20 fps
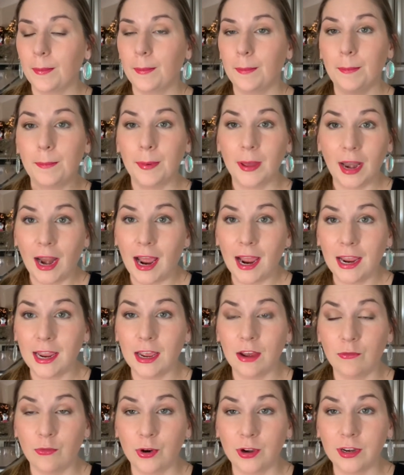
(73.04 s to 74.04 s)
but I
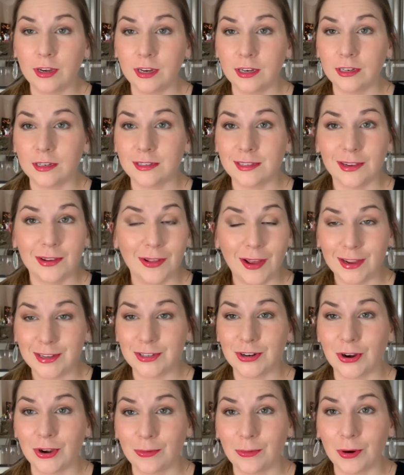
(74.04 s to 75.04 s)
avoided it until I
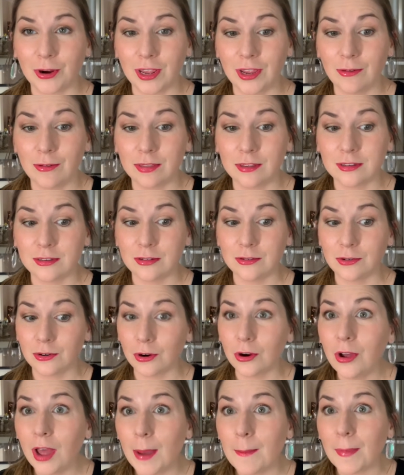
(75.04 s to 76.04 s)
started working with this little
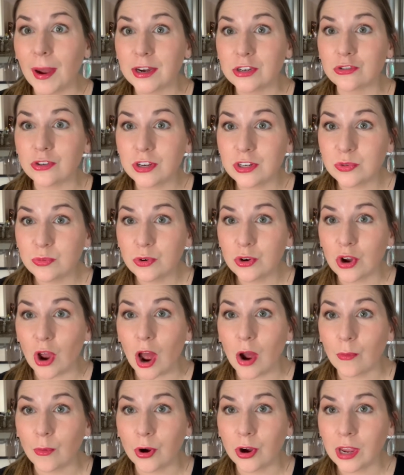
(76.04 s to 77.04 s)
girl, and my tricks were
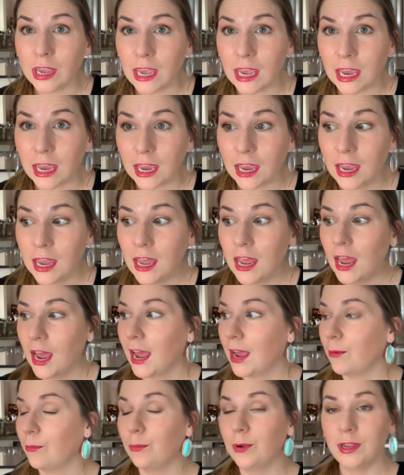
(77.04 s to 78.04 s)
not working.
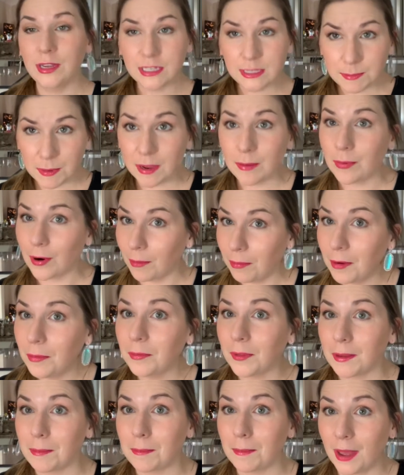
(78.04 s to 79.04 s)
And we spent
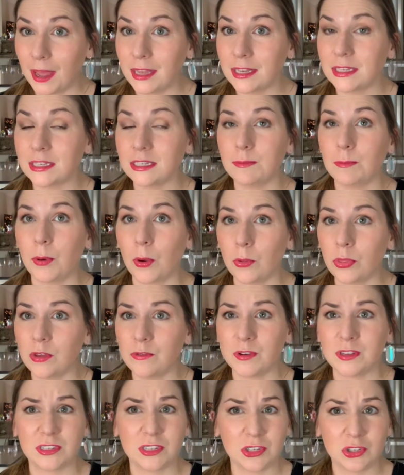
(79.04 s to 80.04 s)
probably months, both of
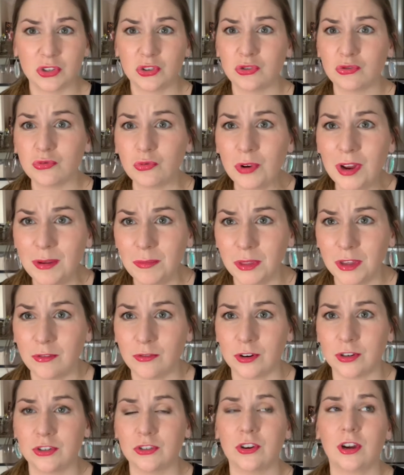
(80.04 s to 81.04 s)
us, extremely
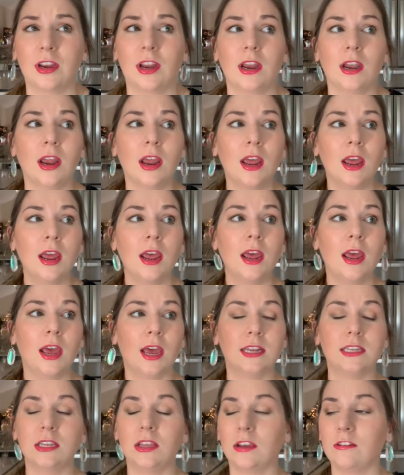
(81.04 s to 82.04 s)
frustrated
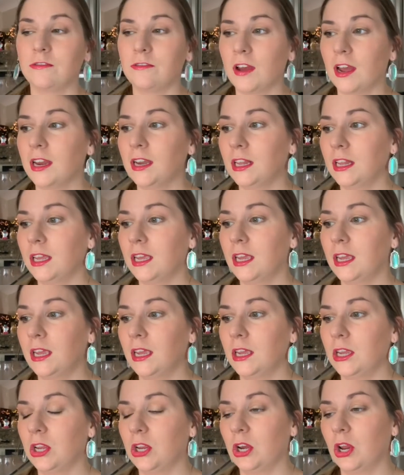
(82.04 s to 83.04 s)
until I finally,
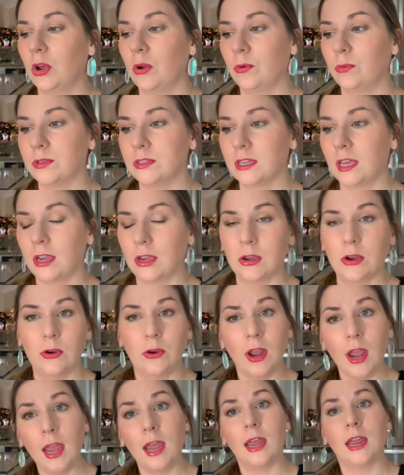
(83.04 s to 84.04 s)
you know, was like,
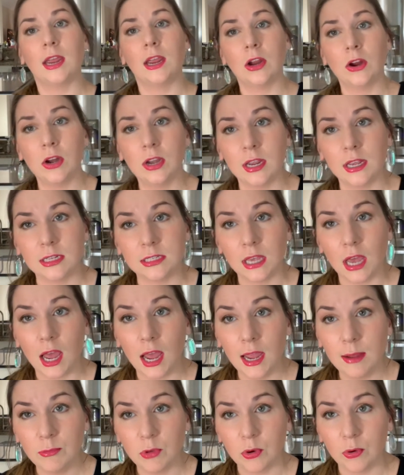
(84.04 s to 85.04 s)
okay, here it is.
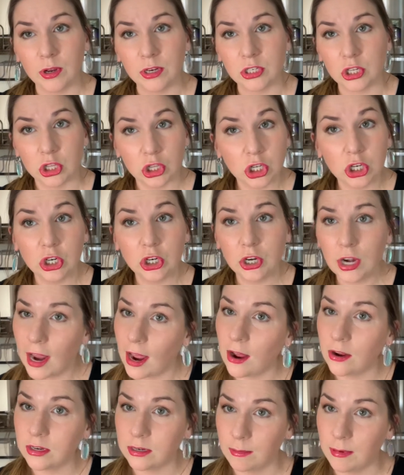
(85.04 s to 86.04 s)
I'm going to learn
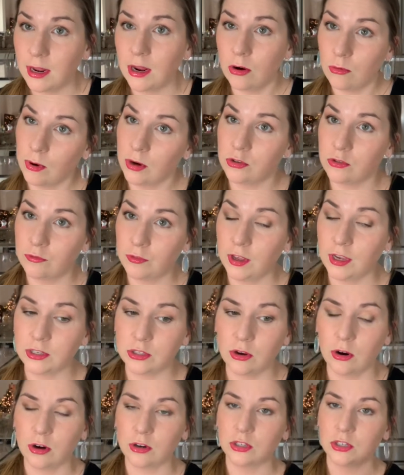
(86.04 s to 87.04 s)
how to make a Retroflex
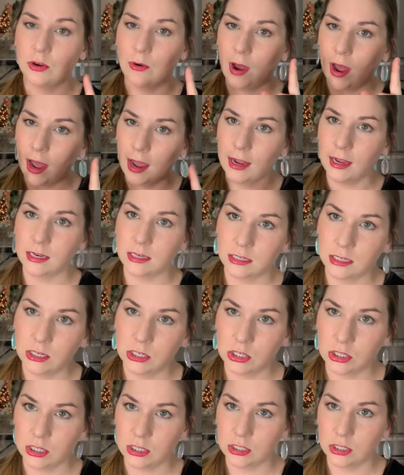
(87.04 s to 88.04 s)
R so I can
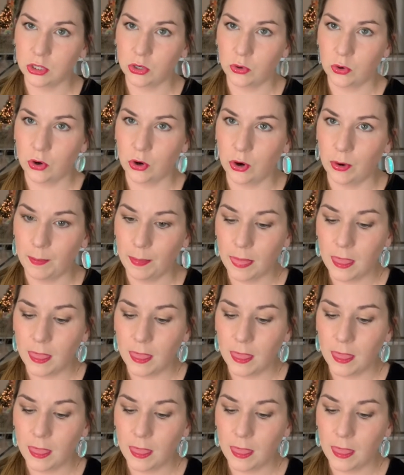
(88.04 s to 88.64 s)
teach this little girl.